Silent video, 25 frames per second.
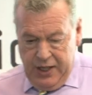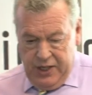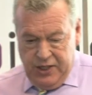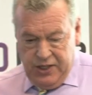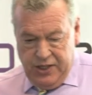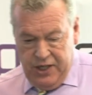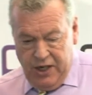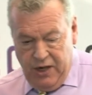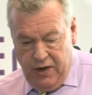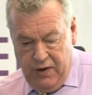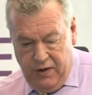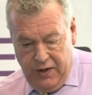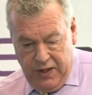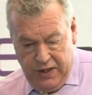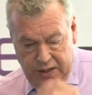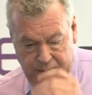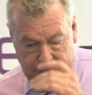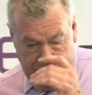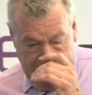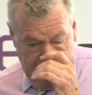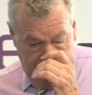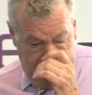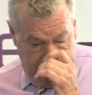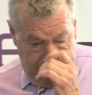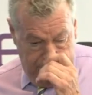So there's
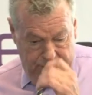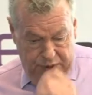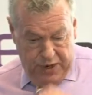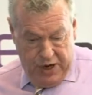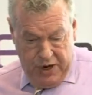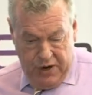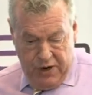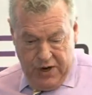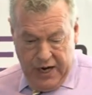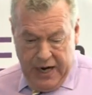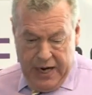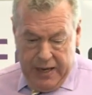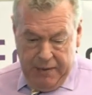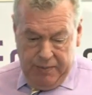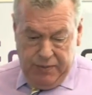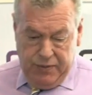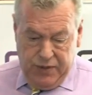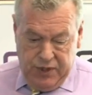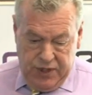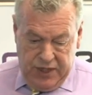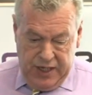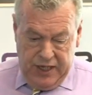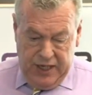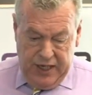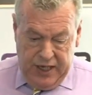been some
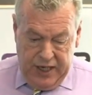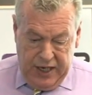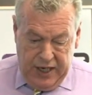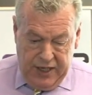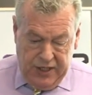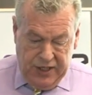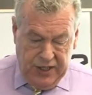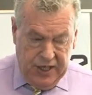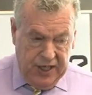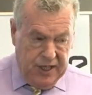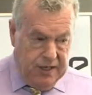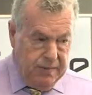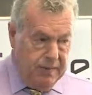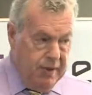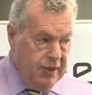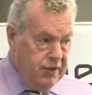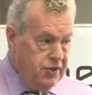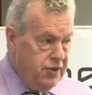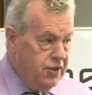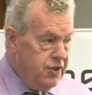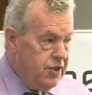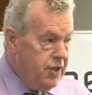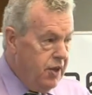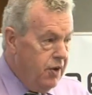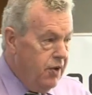programs in the last 6 months
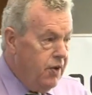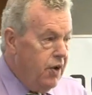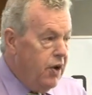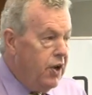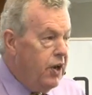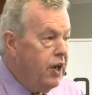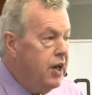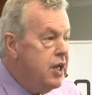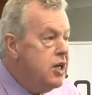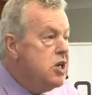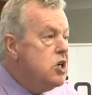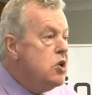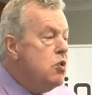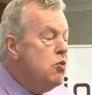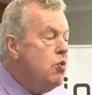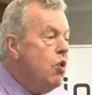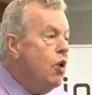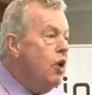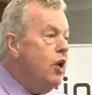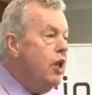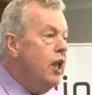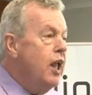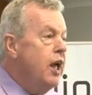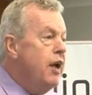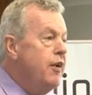or so on
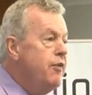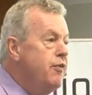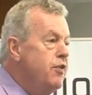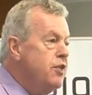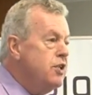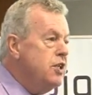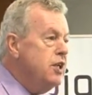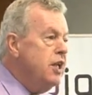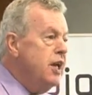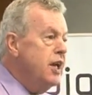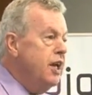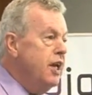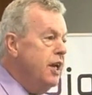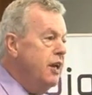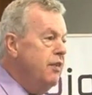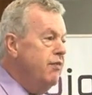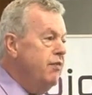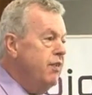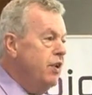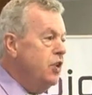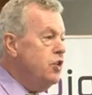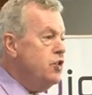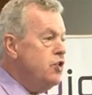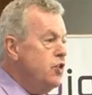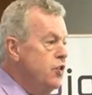what life was like in
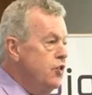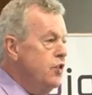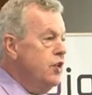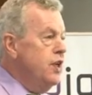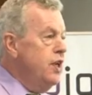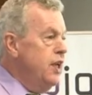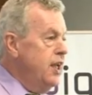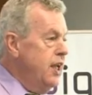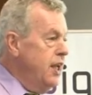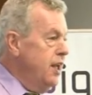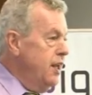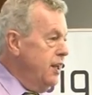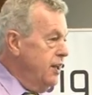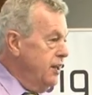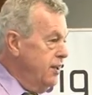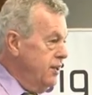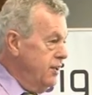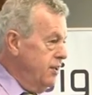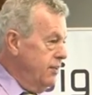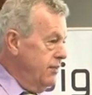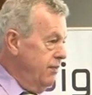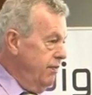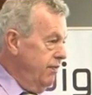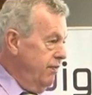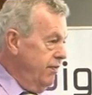Victorian England.
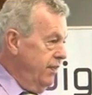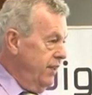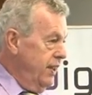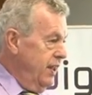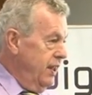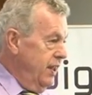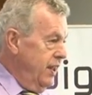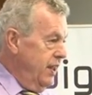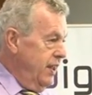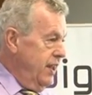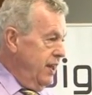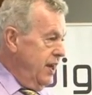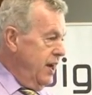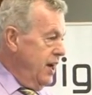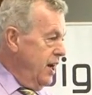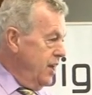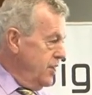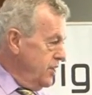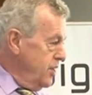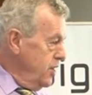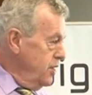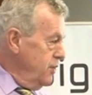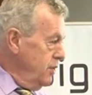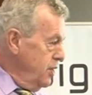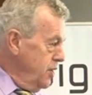I
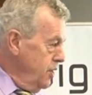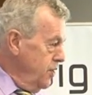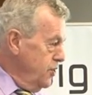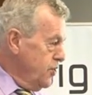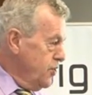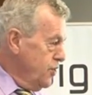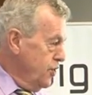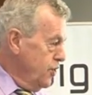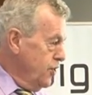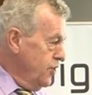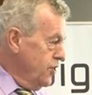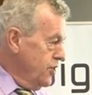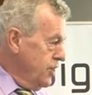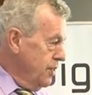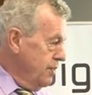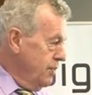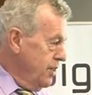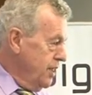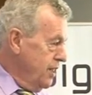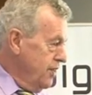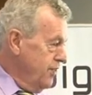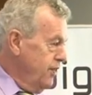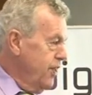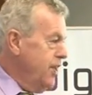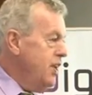don't know whether you saw some of
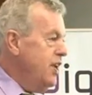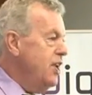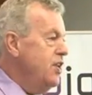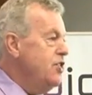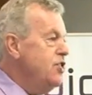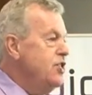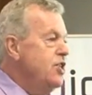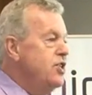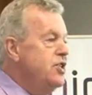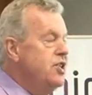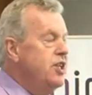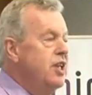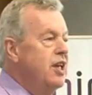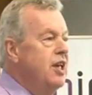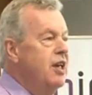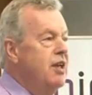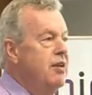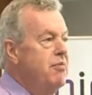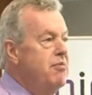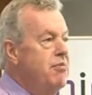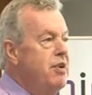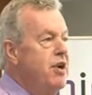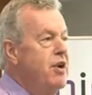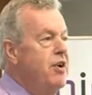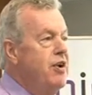these very interesting
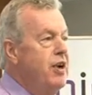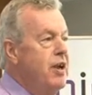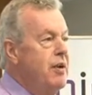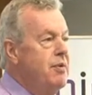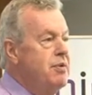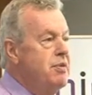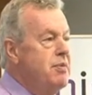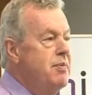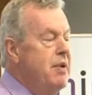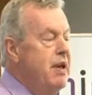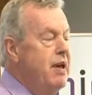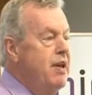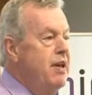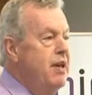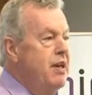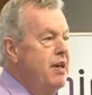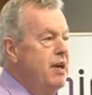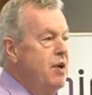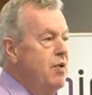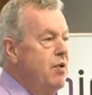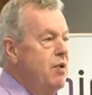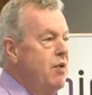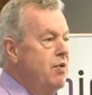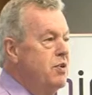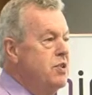programs about
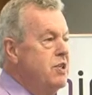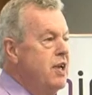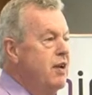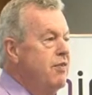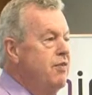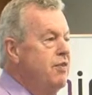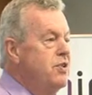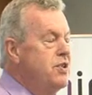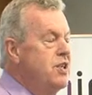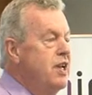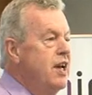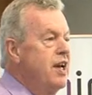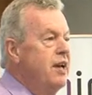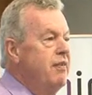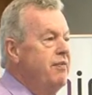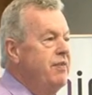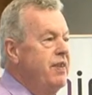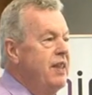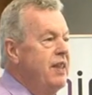what life was like.